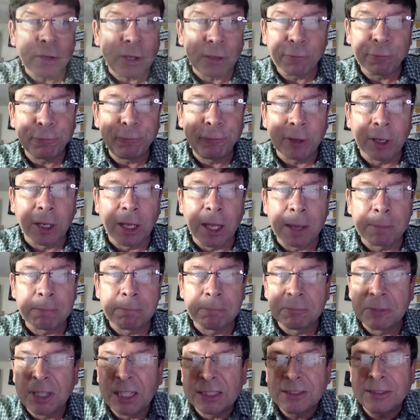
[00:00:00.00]
can fill up,
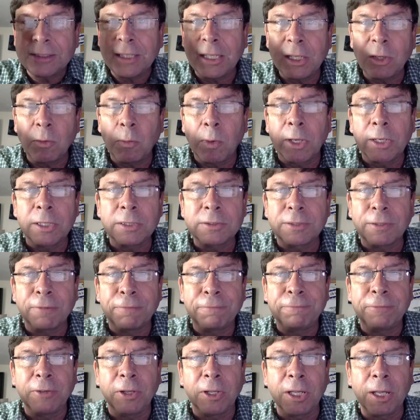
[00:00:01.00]
let's say you wanted to
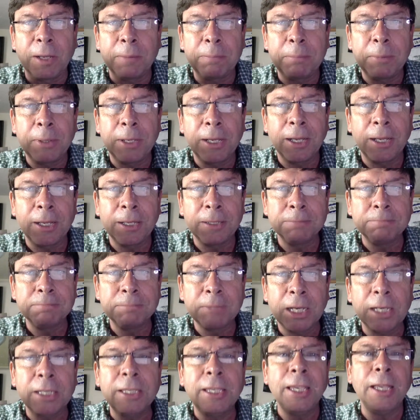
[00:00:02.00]
fill up
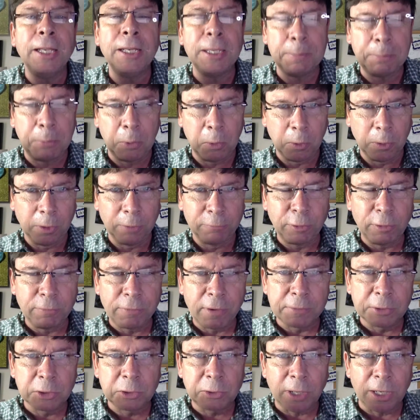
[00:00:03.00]
a kiddie pool. If you've
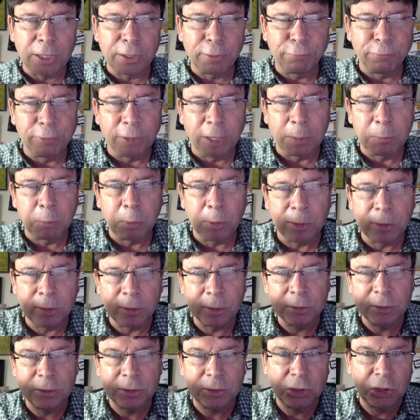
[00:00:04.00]
ever tried to fill up one of
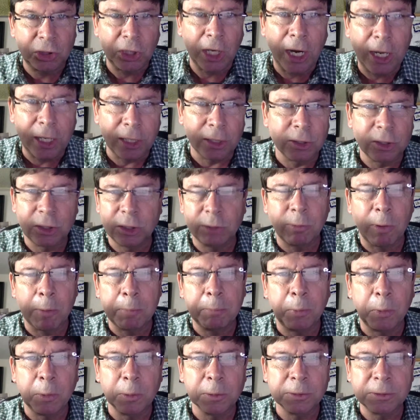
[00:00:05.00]
those child
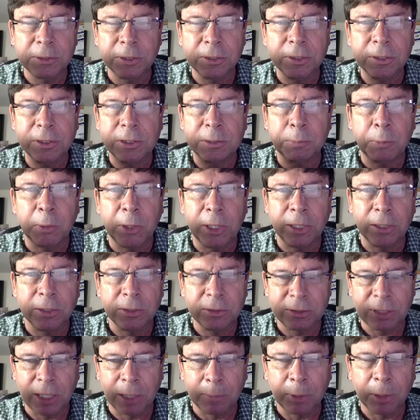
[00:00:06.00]
swim pools in the spring or
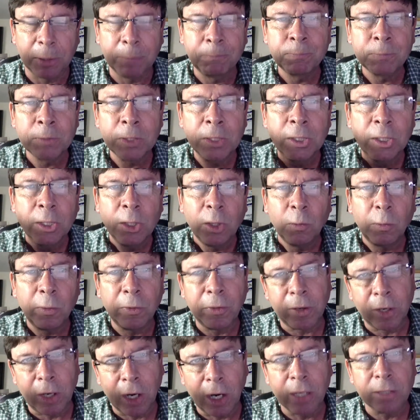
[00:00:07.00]
summer
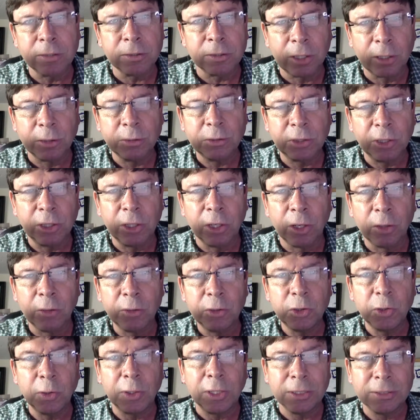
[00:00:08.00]
with a garden hose,
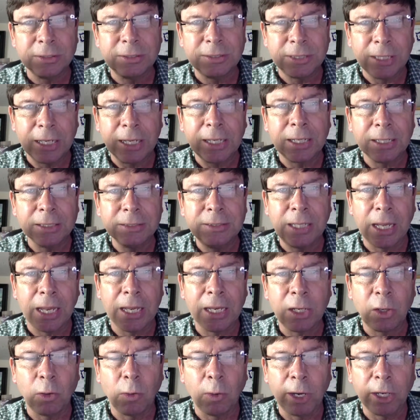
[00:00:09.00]
it can
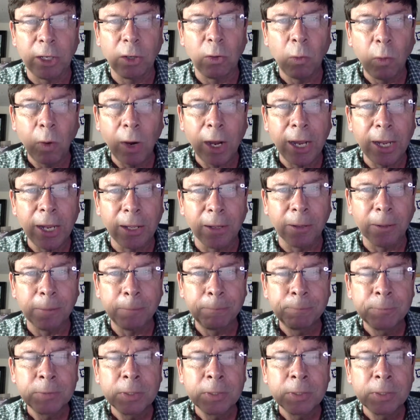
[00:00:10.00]
take quite a while.